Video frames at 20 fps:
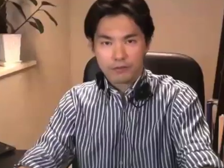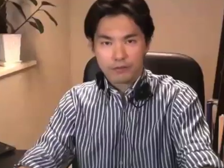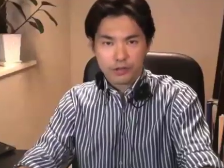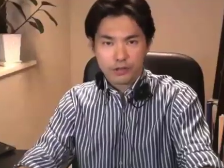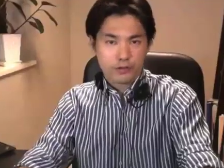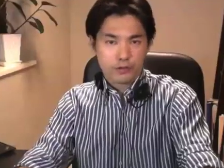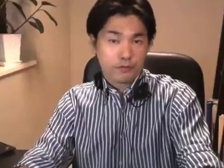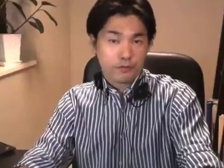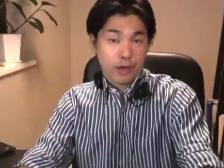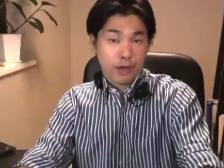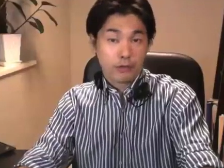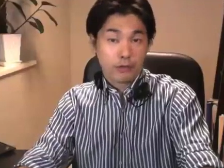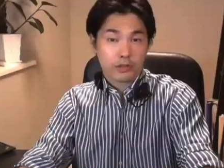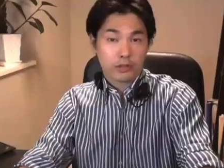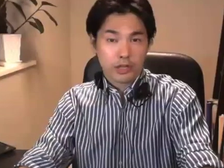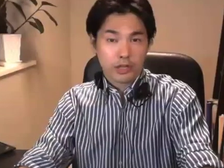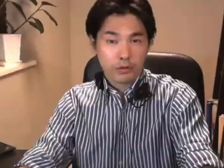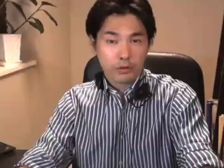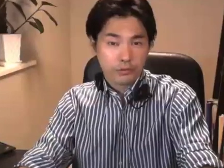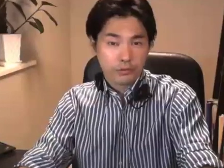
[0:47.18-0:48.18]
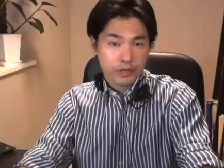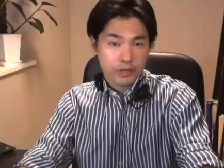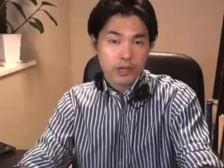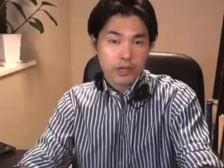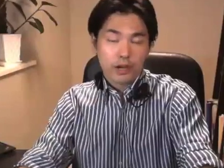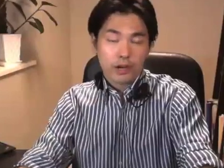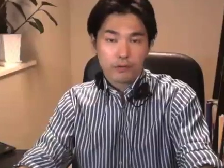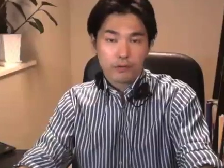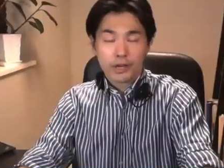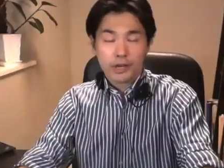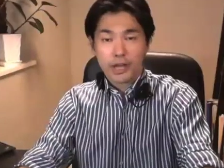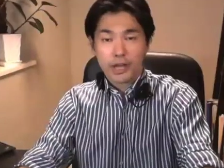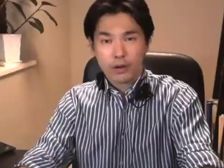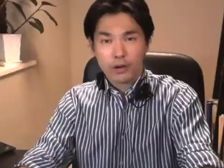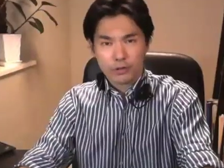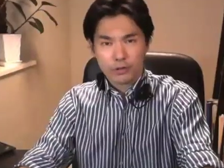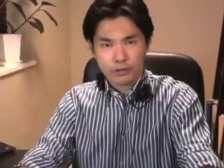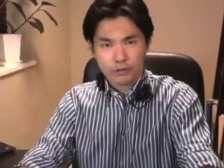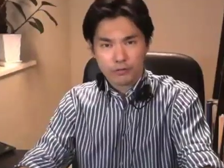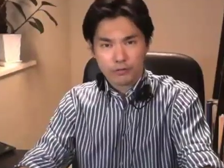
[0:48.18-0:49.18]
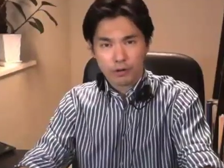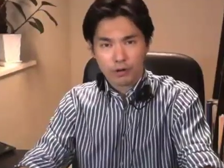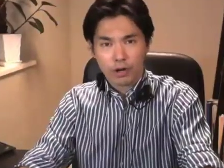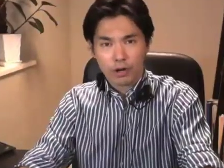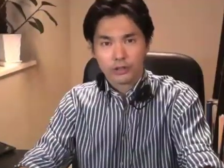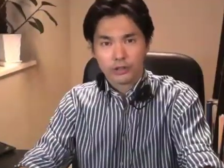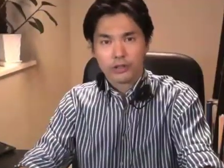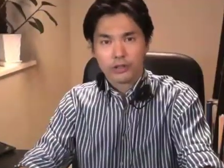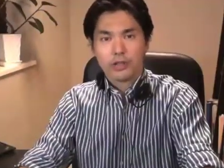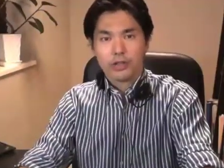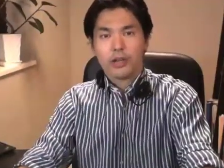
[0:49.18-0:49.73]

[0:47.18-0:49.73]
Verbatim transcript: he was found guilty of accounting fraud.